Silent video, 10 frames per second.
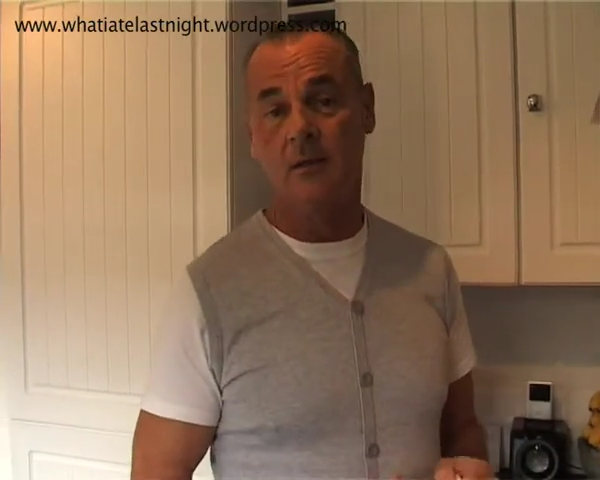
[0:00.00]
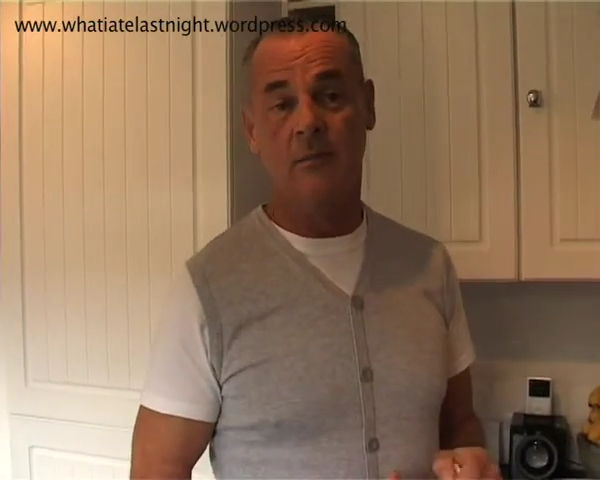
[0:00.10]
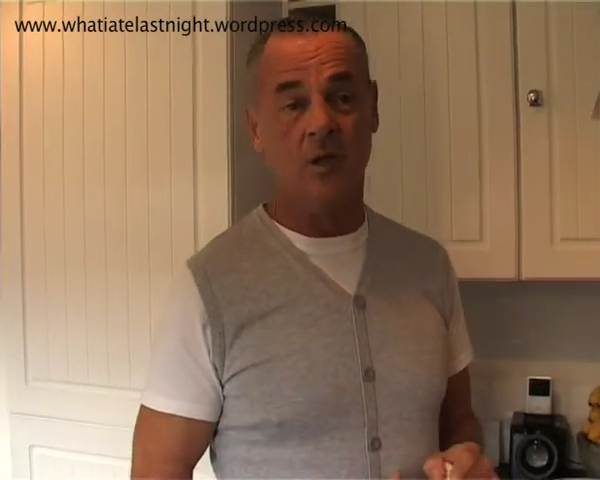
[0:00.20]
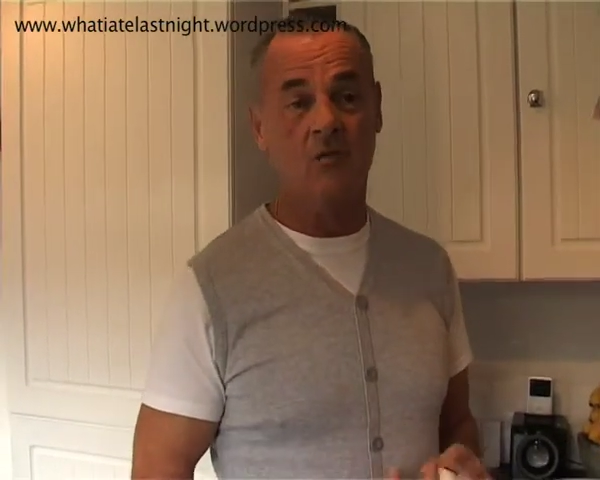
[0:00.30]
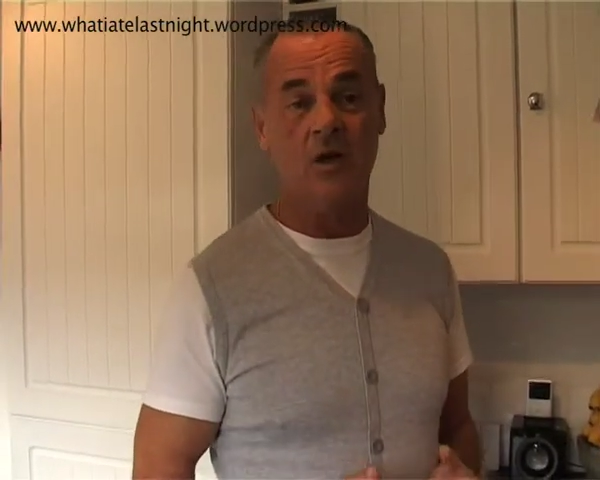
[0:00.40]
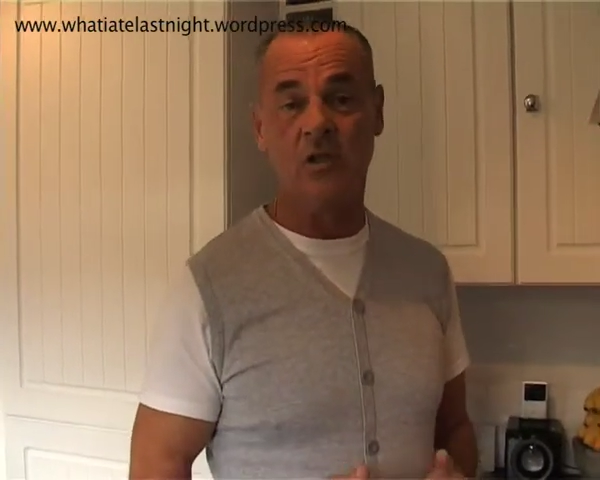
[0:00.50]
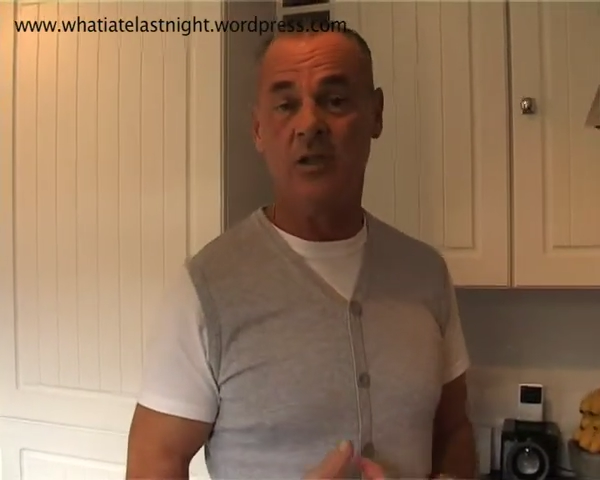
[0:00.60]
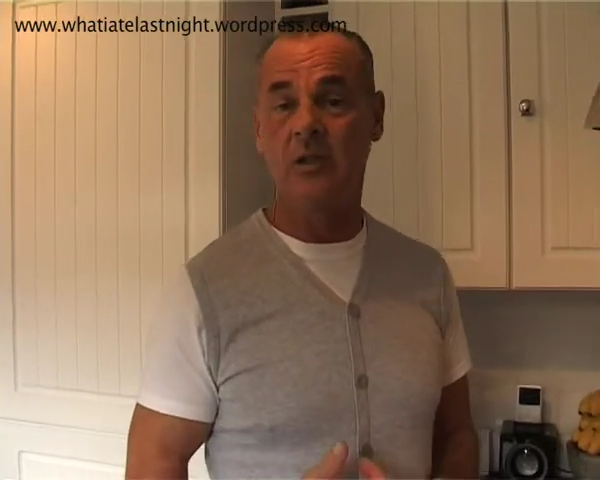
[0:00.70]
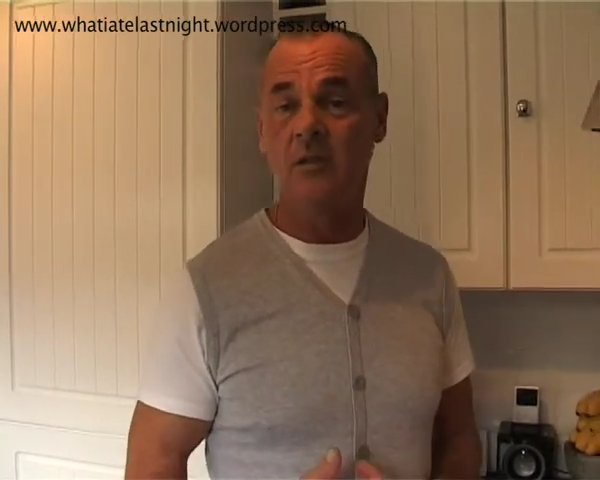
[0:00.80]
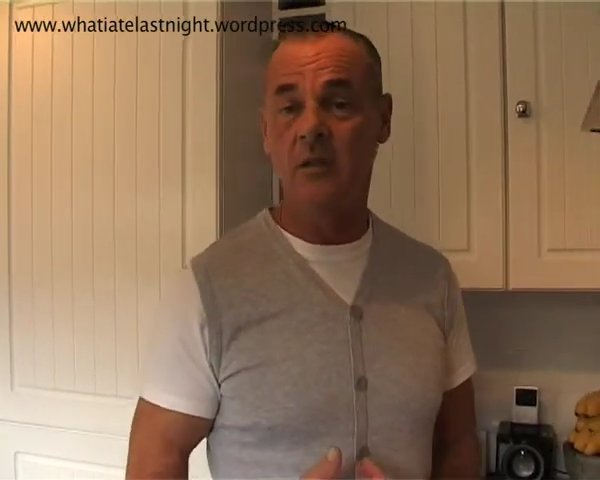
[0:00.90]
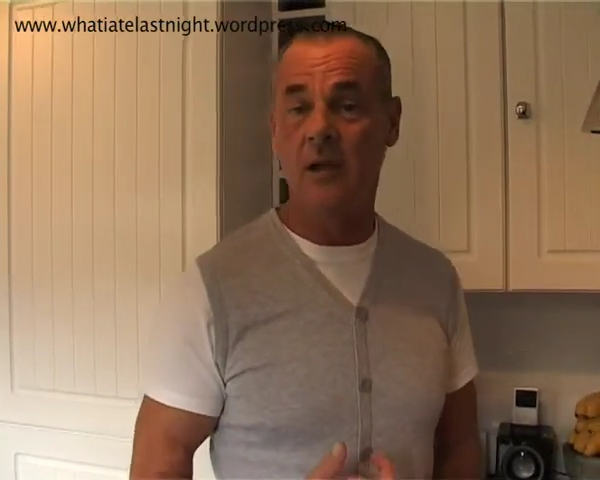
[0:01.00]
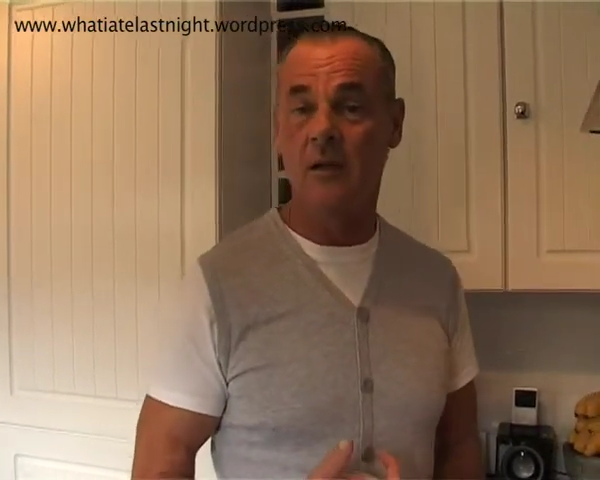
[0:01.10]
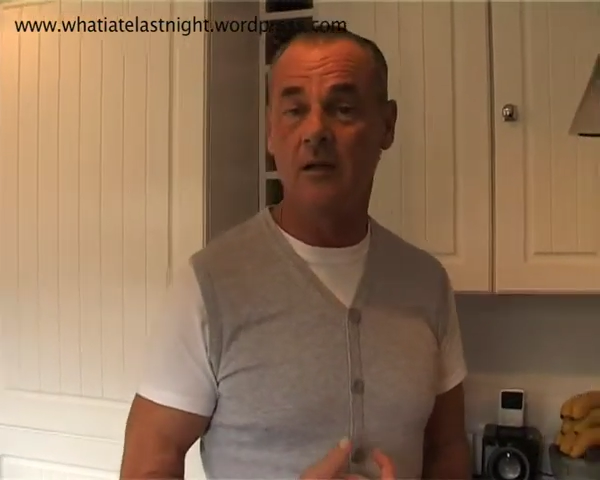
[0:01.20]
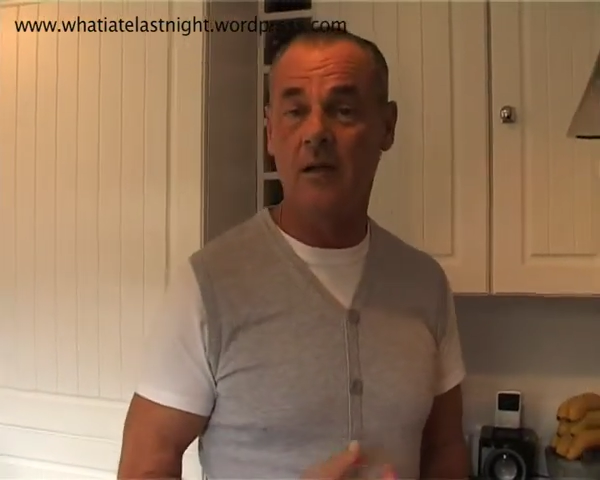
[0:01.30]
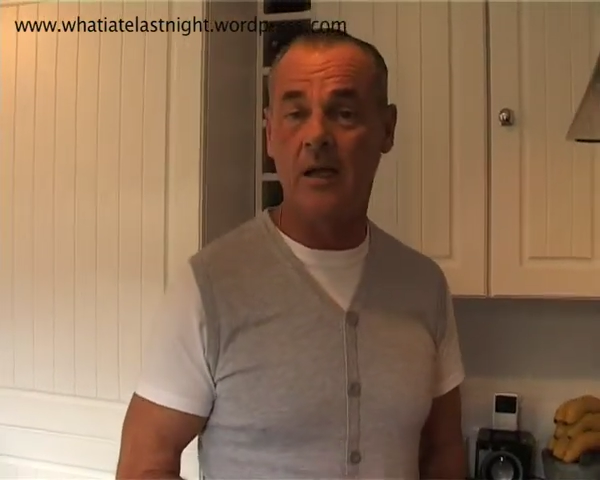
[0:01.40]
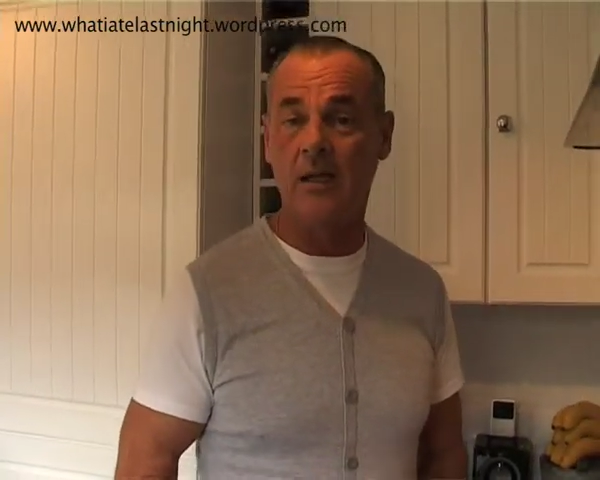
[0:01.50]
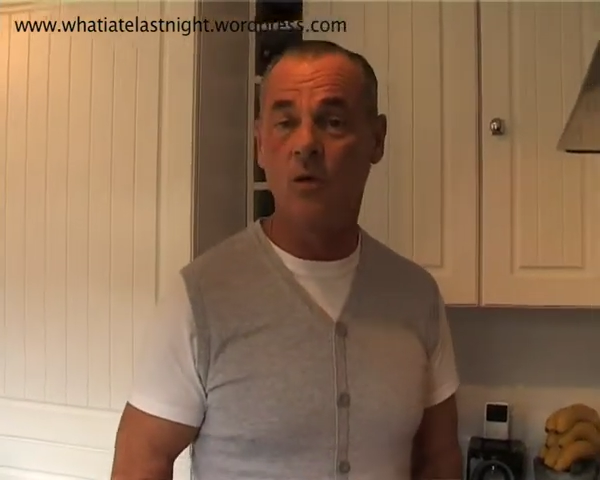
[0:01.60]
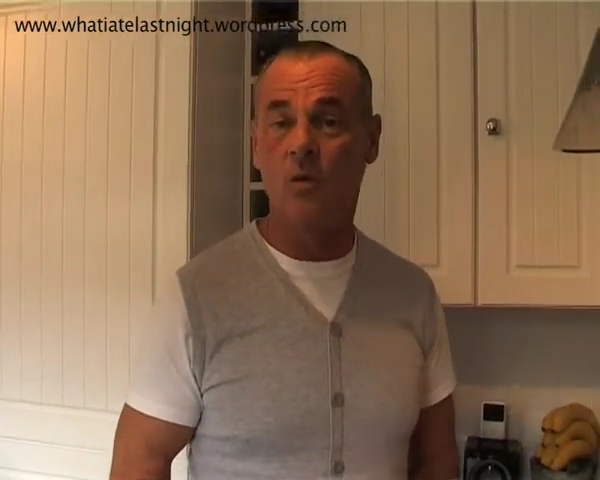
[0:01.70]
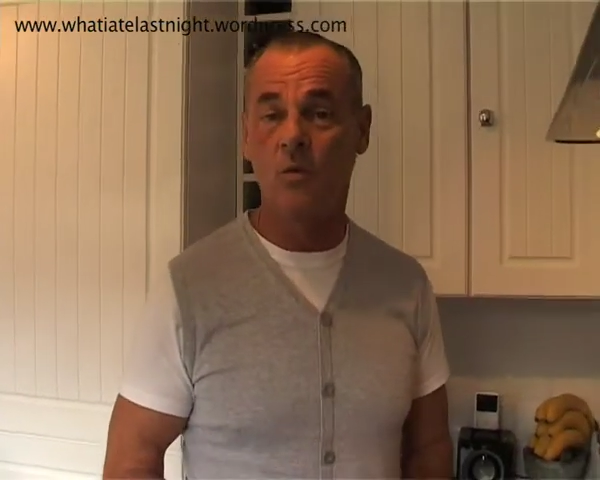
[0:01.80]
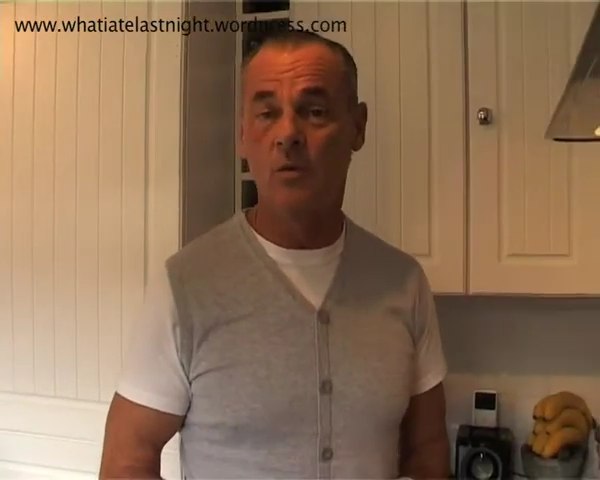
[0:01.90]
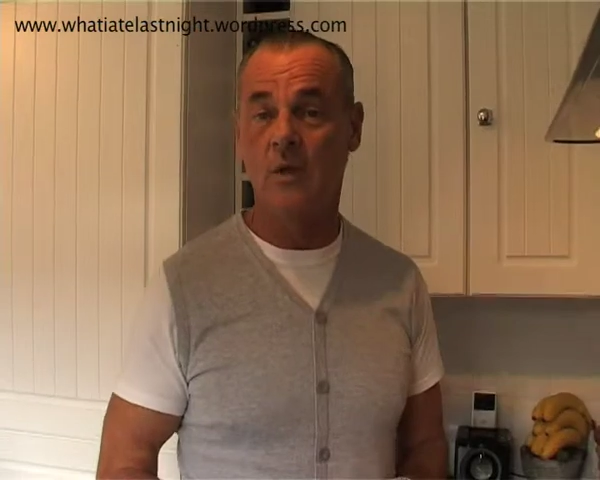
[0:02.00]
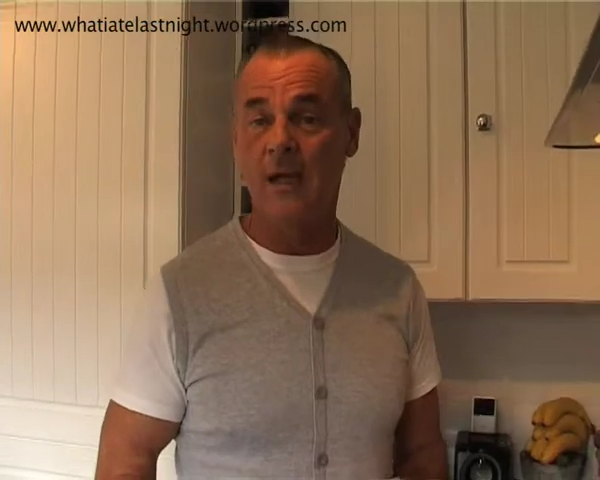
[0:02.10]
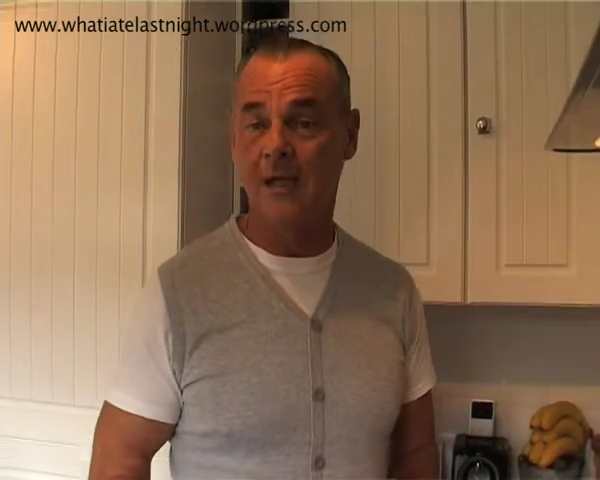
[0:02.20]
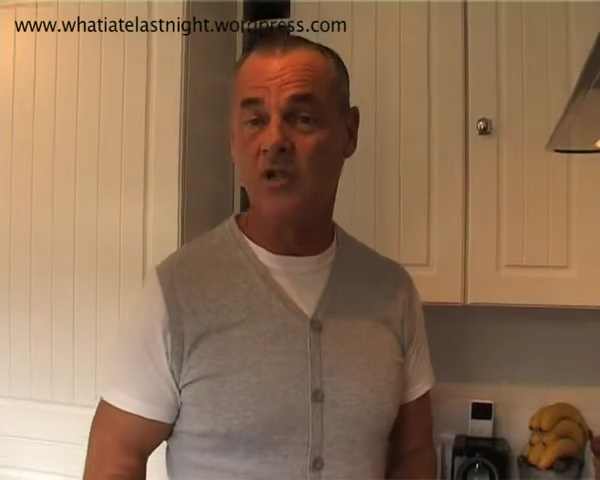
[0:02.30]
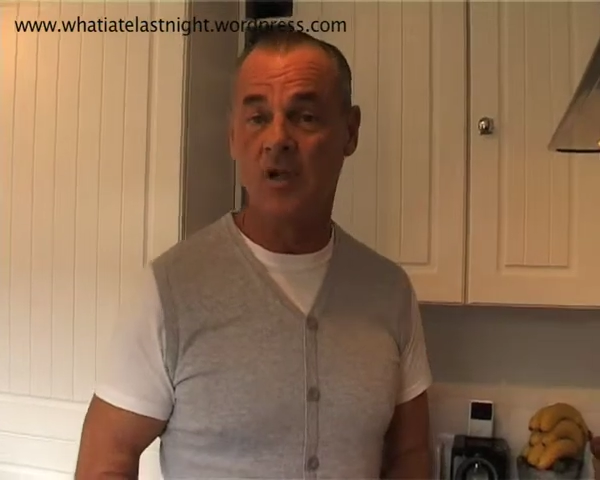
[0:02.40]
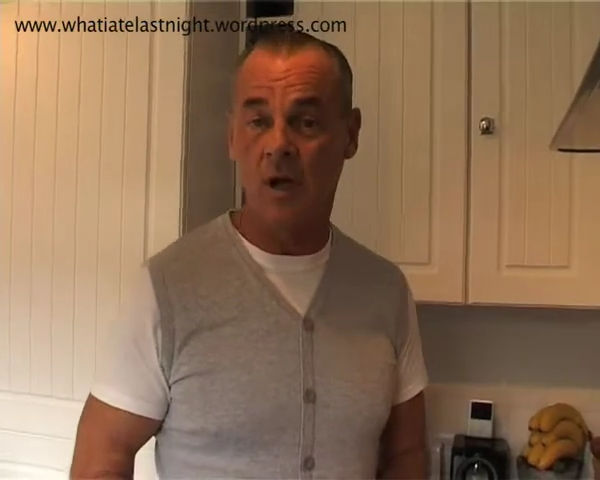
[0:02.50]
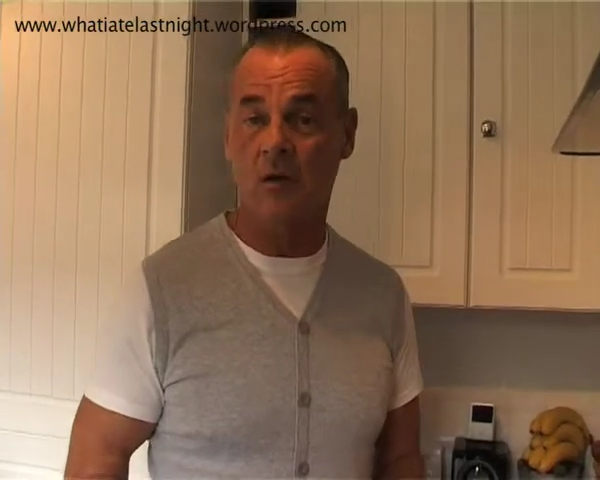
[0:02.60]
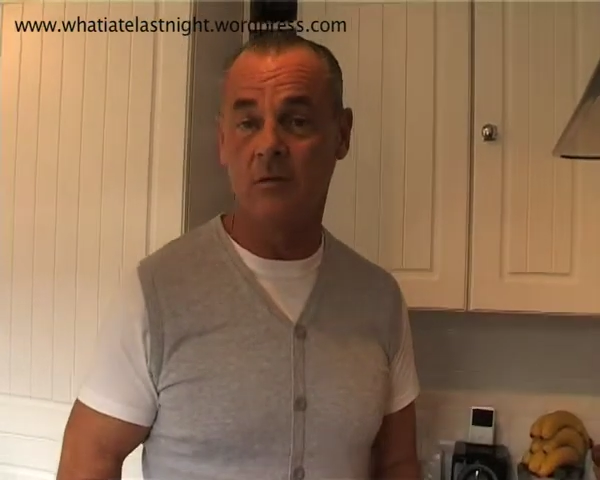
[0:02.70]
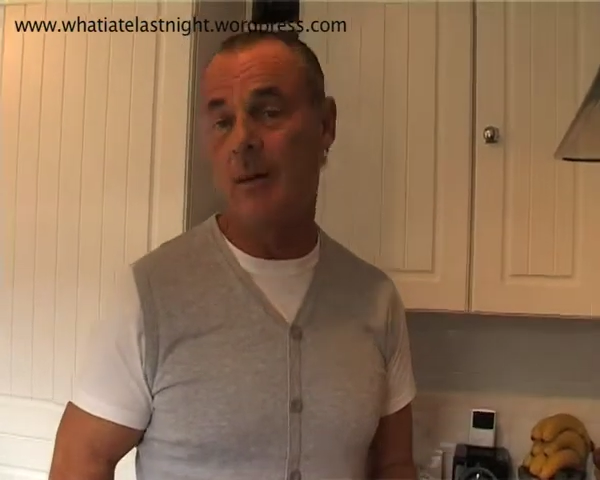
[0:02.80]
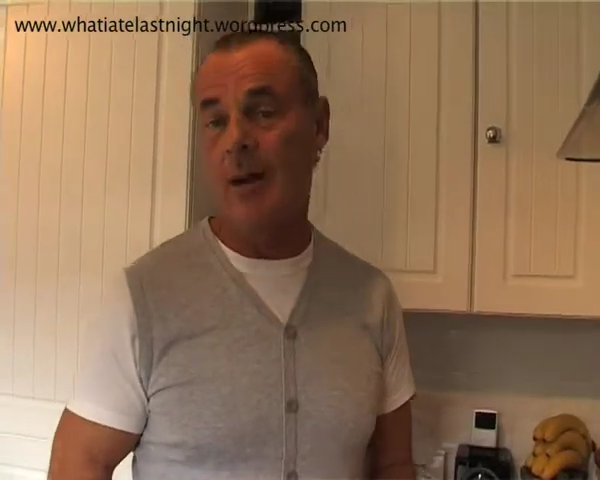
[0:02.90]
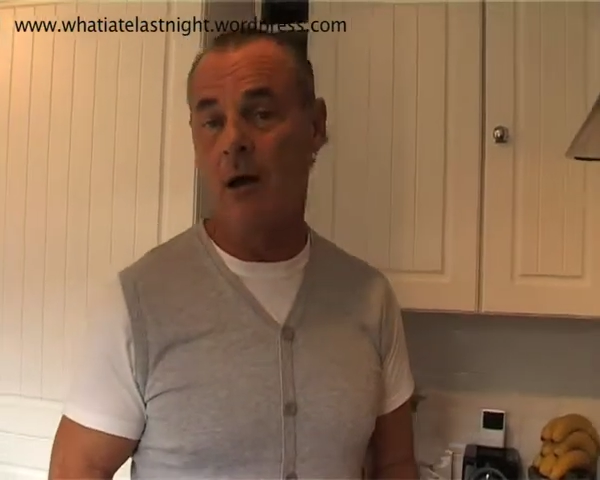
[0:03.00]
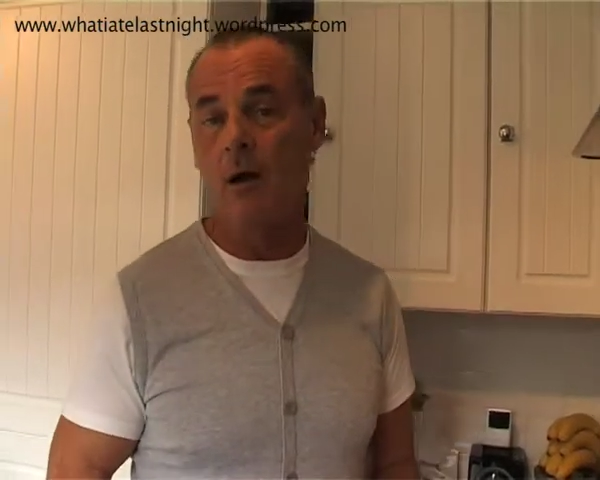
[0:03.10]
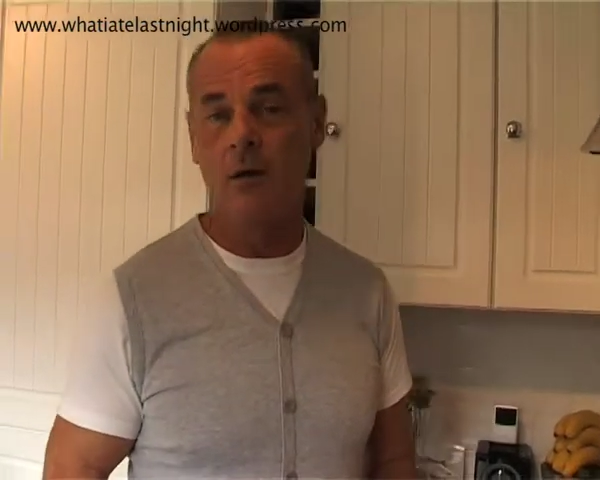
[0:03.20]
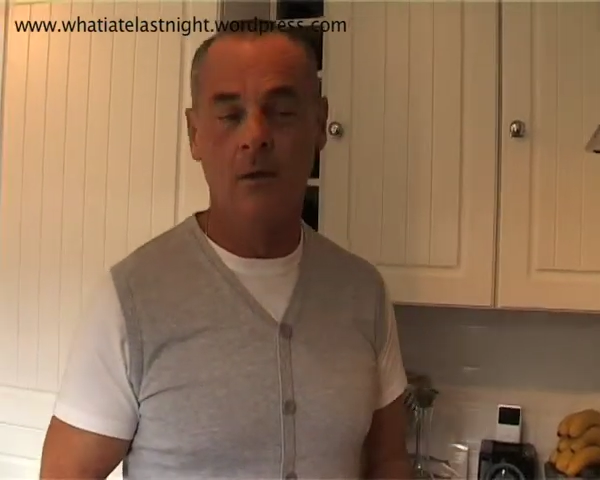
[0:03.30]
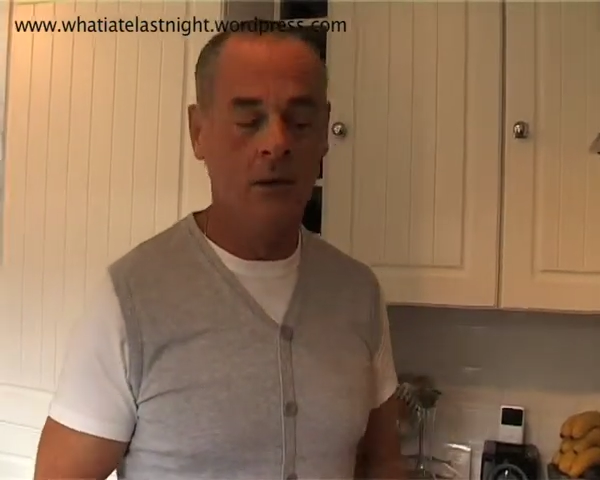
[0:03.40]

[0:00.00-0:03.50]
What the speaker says: a crazy young lady called Lily Starr, double R.